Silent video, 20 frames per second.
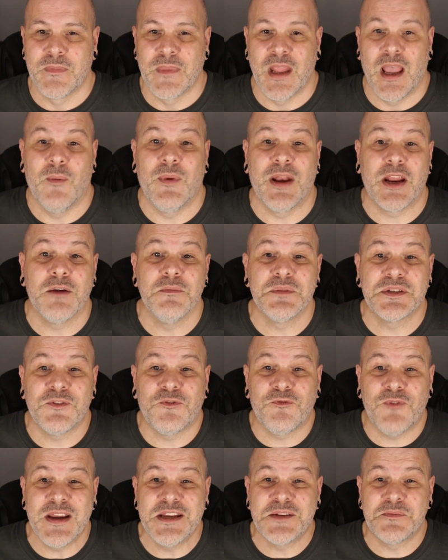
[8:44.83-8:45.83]
And when it comes to
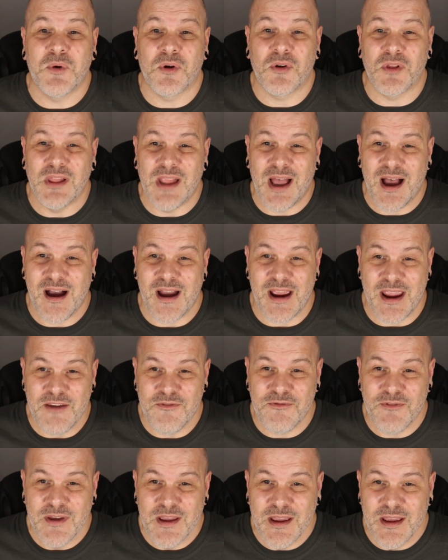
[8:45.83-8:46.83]
Facebook
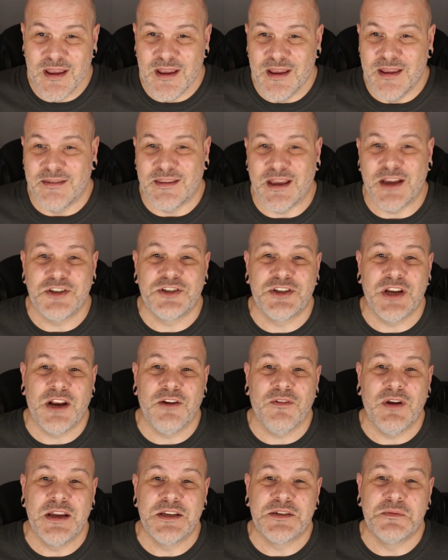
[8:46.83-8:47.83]
Live, that
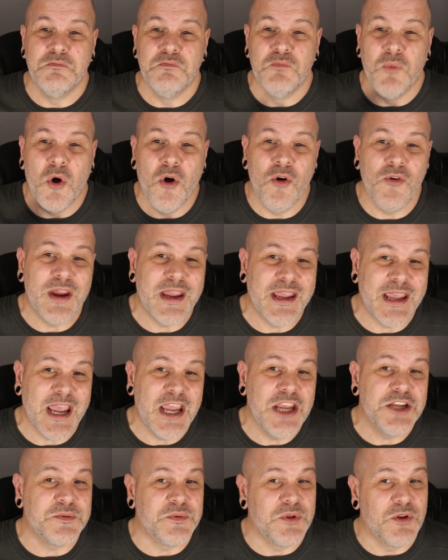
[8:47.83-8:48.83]
generates more
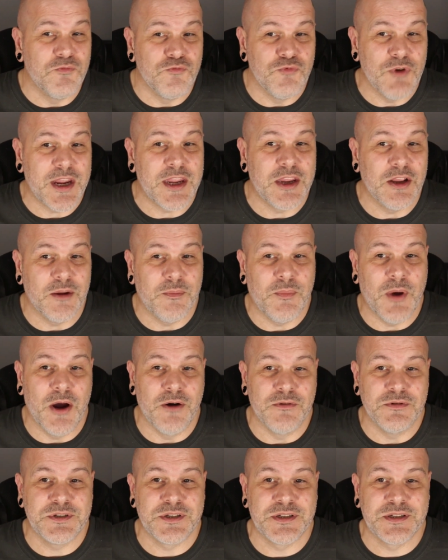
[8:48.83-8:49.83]
engagement than regular
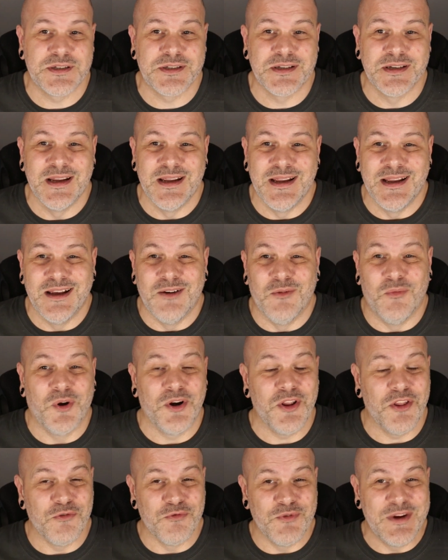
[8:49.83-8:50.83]
posts. One
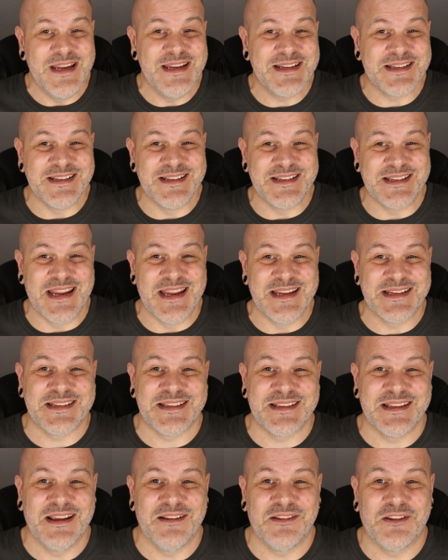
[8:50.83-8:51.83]
of the reasons
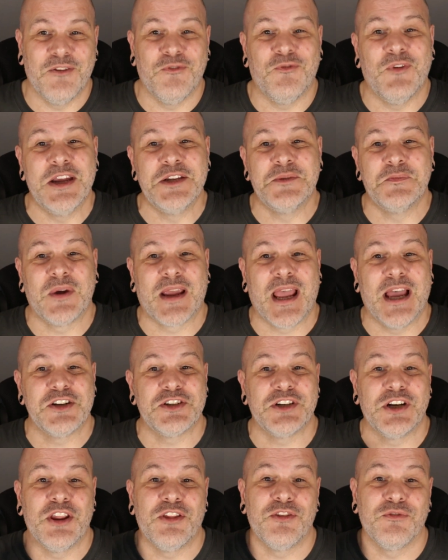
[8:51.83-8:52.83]
is that Facebook
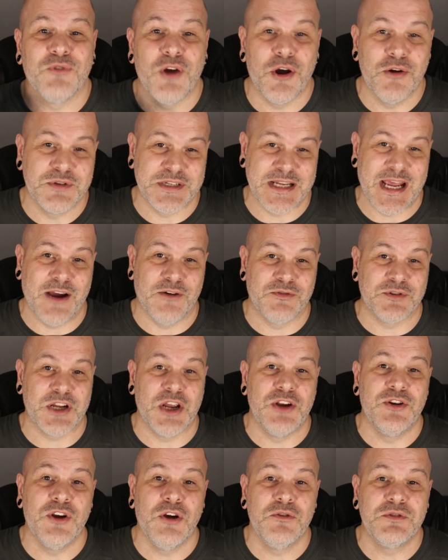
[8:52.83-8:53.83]
actually throws out
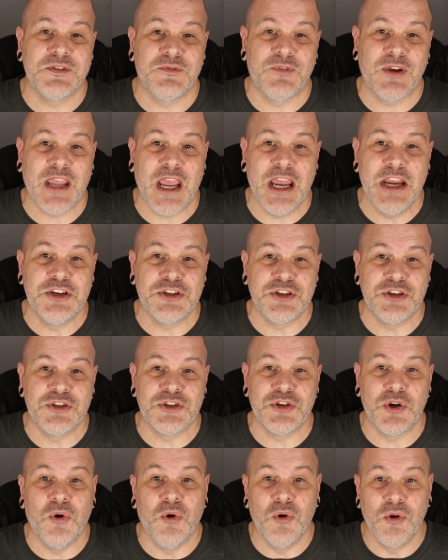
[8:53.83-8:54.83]
a notification
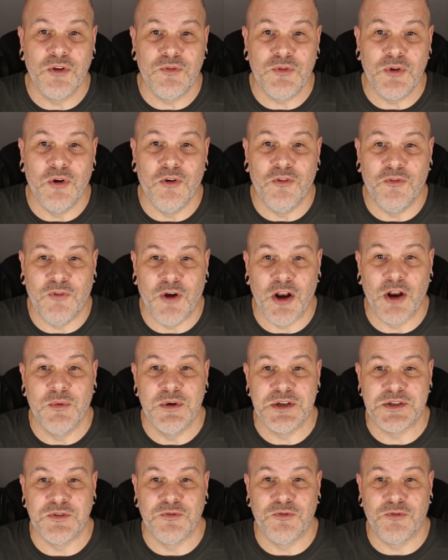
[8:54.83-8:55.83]
to all of your
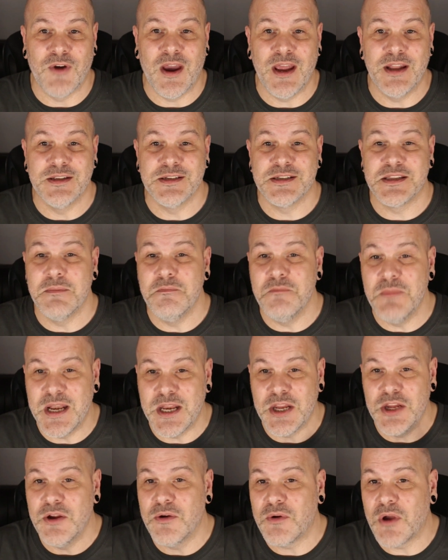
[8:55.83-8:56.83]
followers and friends the
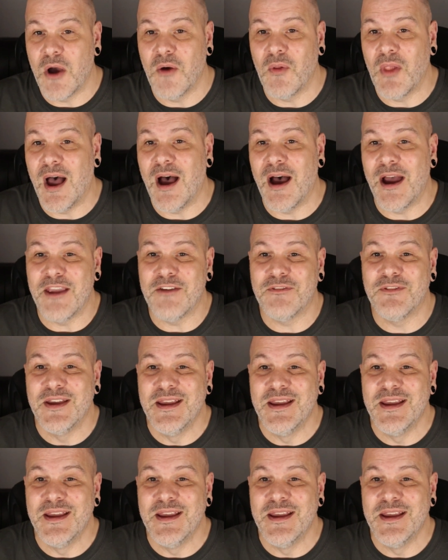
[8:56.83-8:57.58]
minute you go live.